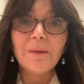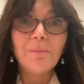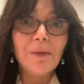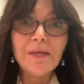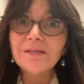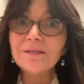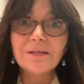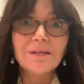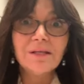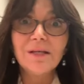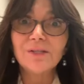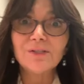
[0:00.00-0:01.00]

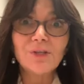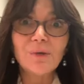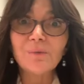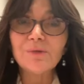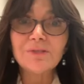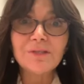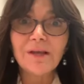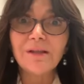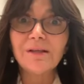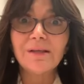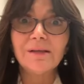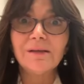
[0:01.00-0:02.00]
Basically, Hashem was
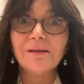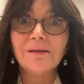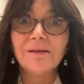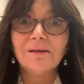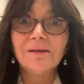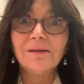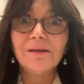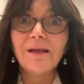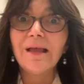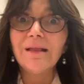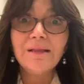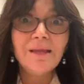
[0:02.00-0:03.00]
telling
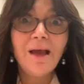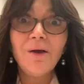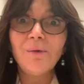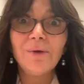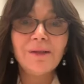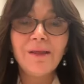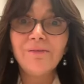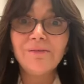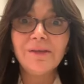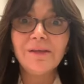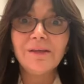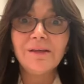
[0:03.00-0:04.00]
Eliyahu
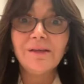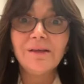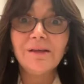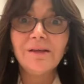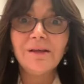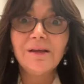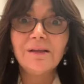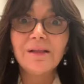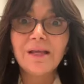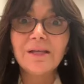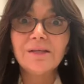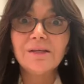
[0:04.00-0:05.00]
Hanavi,
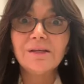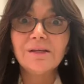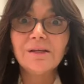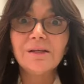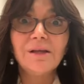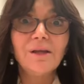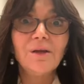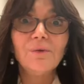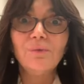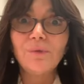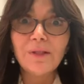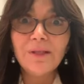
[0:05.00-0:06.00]
like,
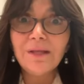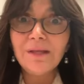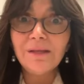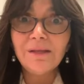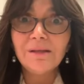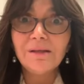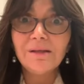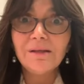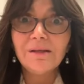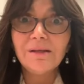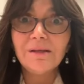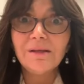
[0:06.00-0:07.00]
really?
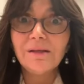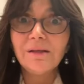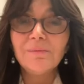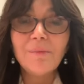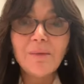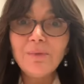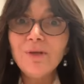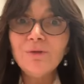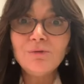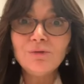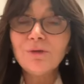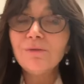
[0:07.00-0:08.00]
Maybe
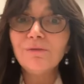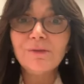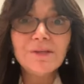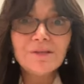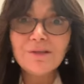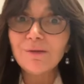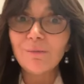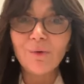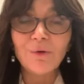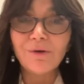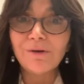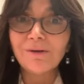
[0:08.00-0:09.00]
you should have listened
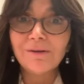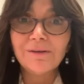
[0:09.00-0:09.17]
more.